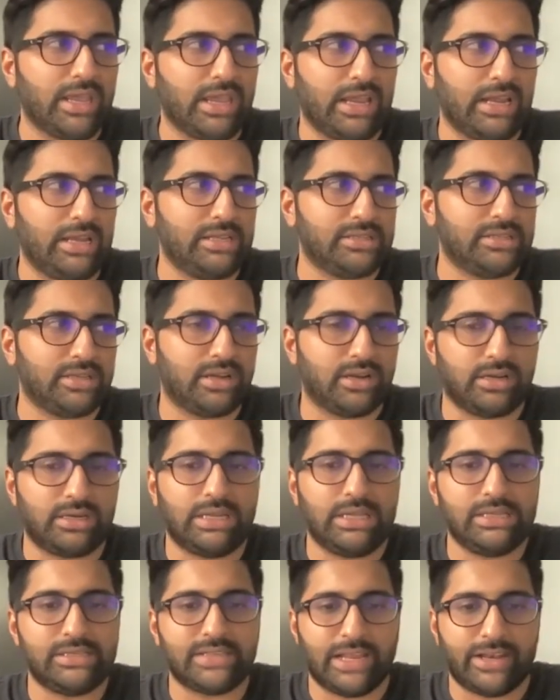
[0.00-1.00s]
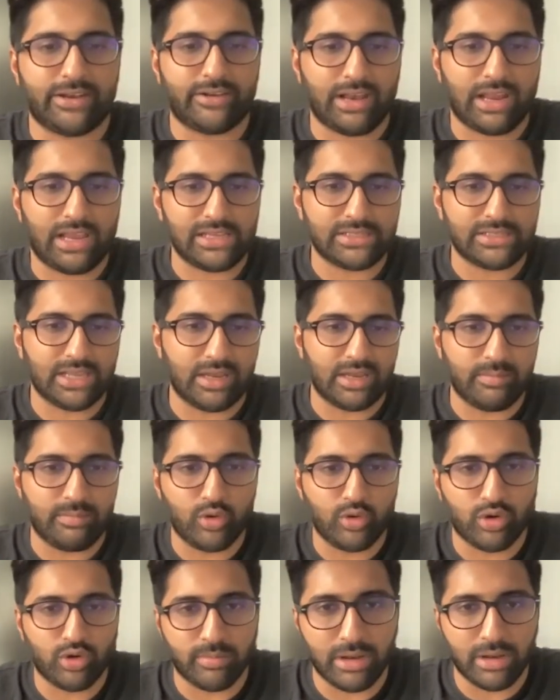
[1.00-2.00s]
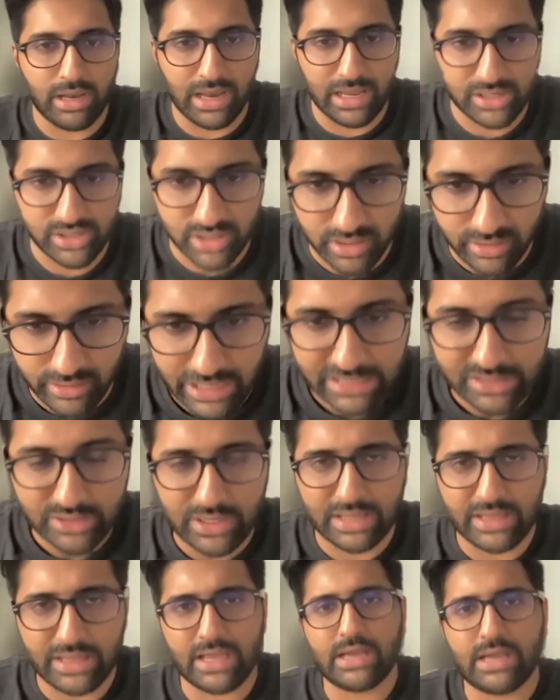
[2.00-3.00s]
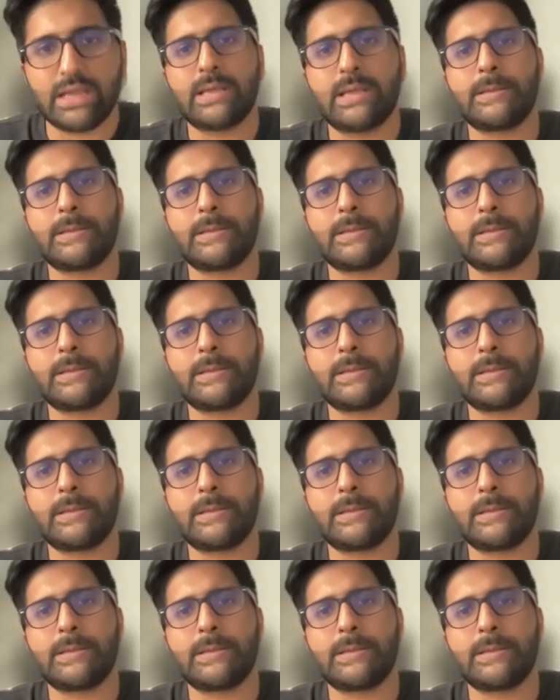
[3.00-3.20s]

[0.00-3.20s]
it is a decentralized and immutable ledger, right? So I think